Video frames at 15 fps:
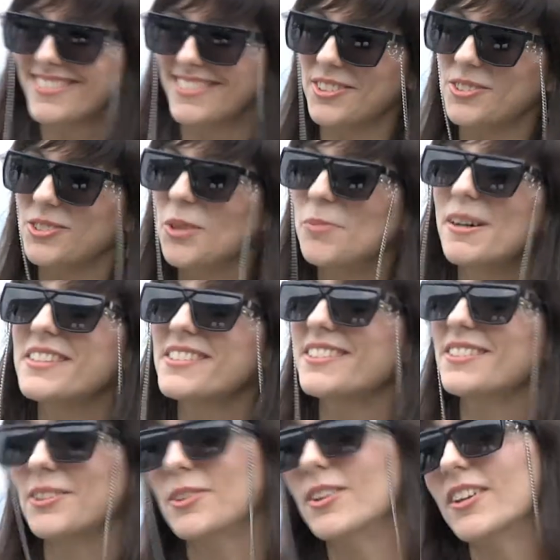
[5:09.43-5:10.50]
There's so much
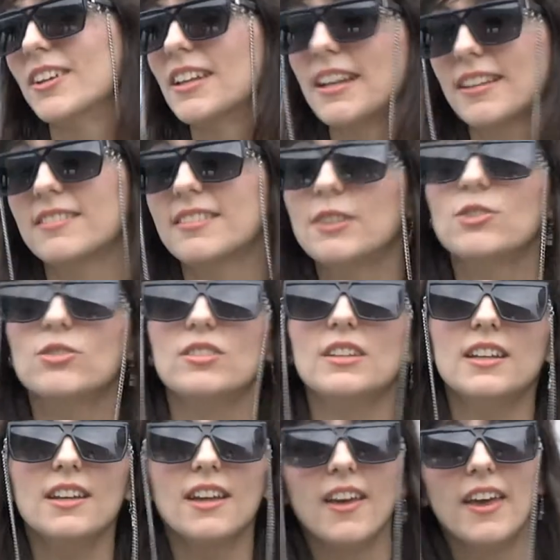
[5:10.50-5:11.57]
in Toronto. Like,
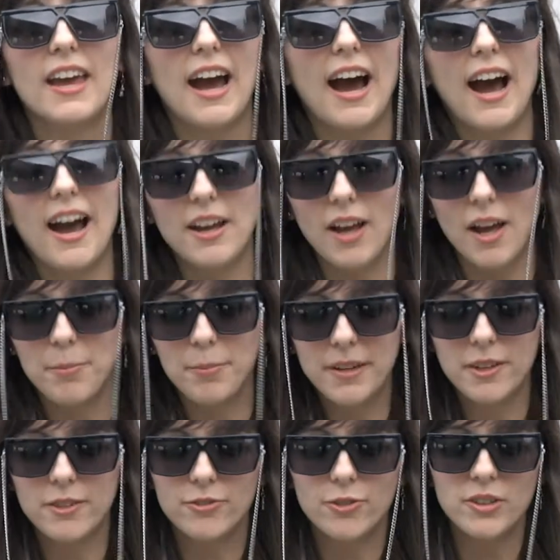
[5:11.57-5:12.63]
seriously, I've
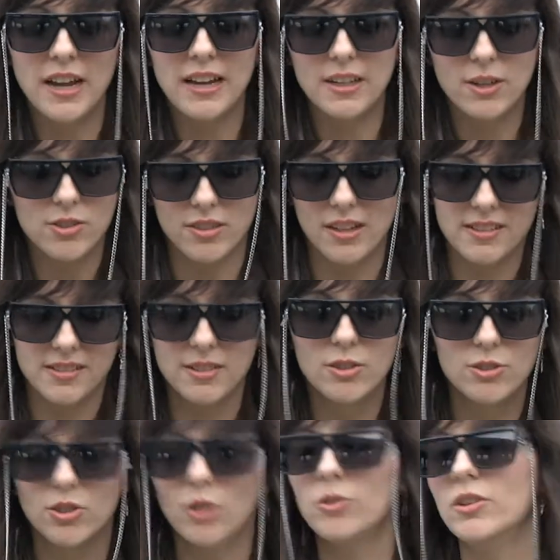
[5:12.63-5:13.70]
been here for 9 years. I
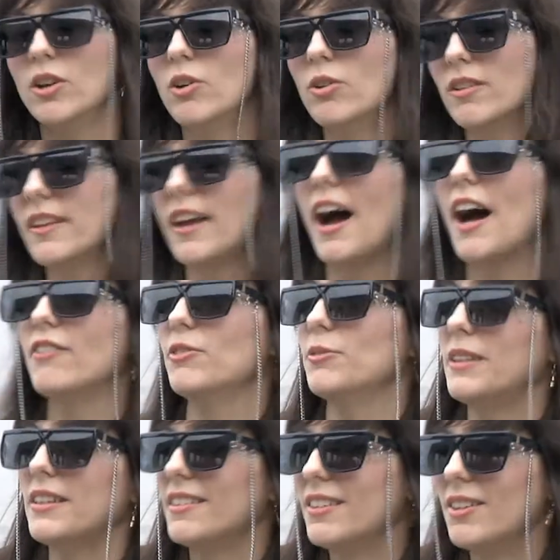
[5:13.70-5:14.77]
still don't know the half
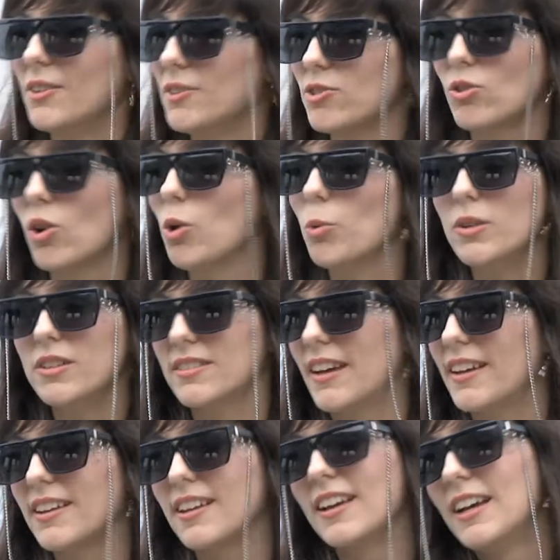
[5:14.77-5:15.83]
of it. You know, there's always
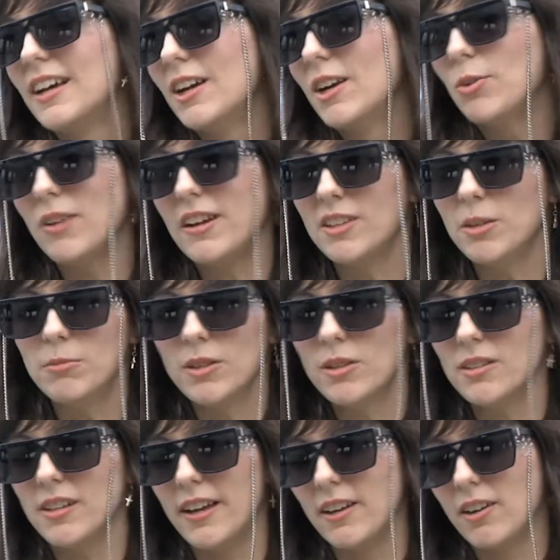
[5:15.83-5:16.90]
like random
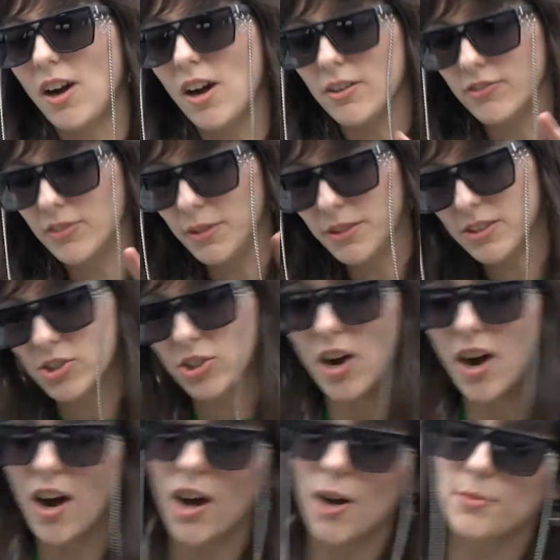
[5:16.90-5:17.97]
little like coffee
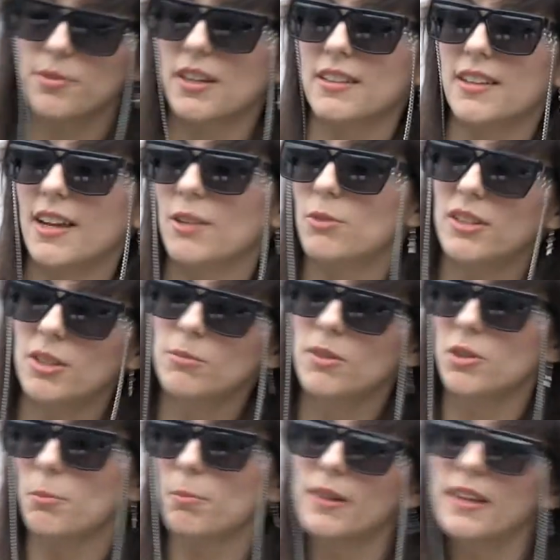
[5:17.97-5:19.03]
shops and like random
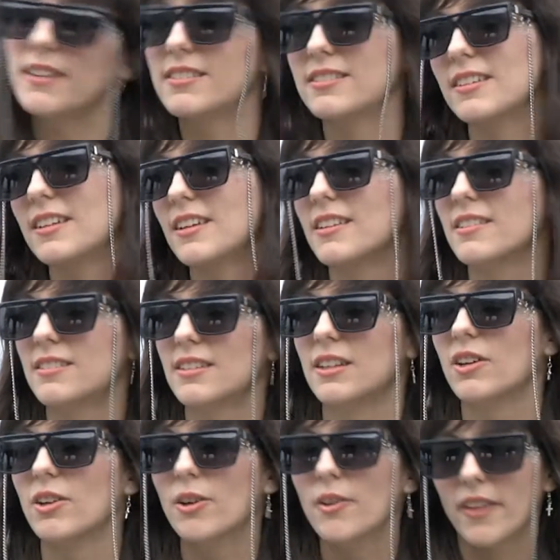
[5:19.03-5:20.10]
little places, you
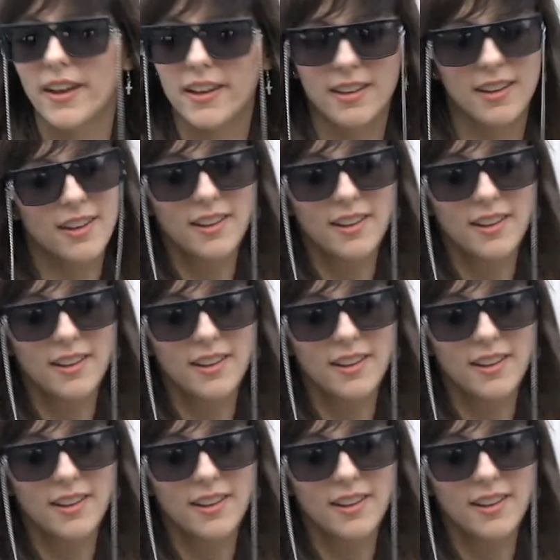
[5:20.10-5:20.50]
know, like.